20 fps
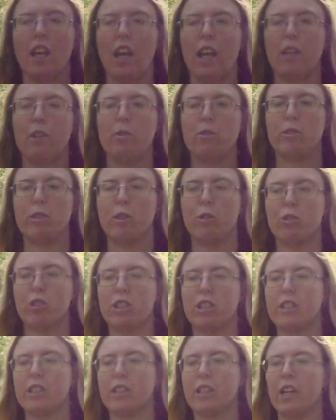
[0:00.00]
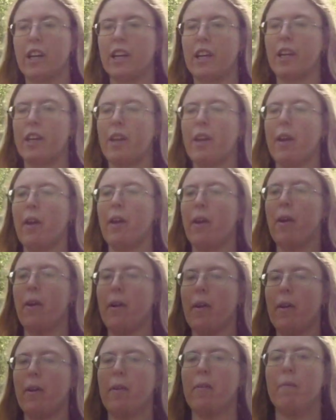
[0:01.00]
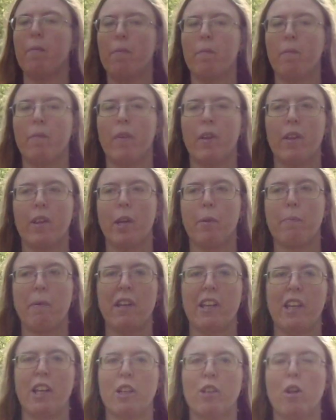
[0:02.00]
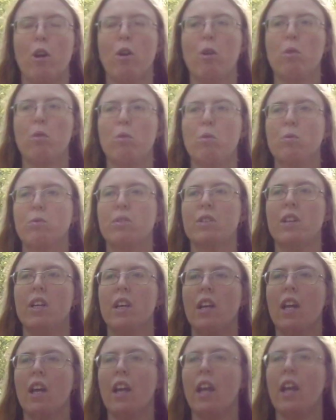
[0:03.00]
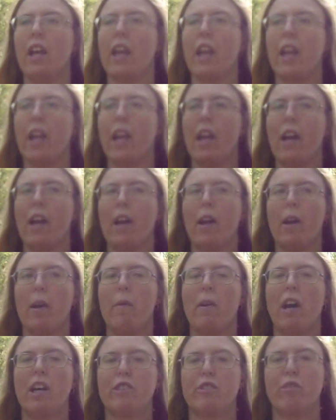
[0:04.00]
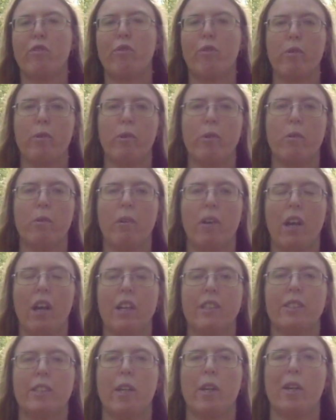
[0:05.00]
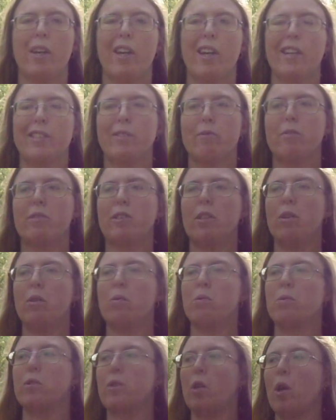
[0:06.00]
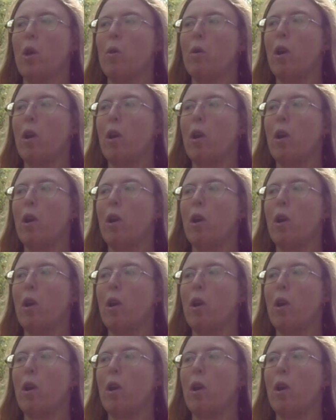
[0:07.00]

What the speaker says: and also just like being in the cold, either flu has a result, so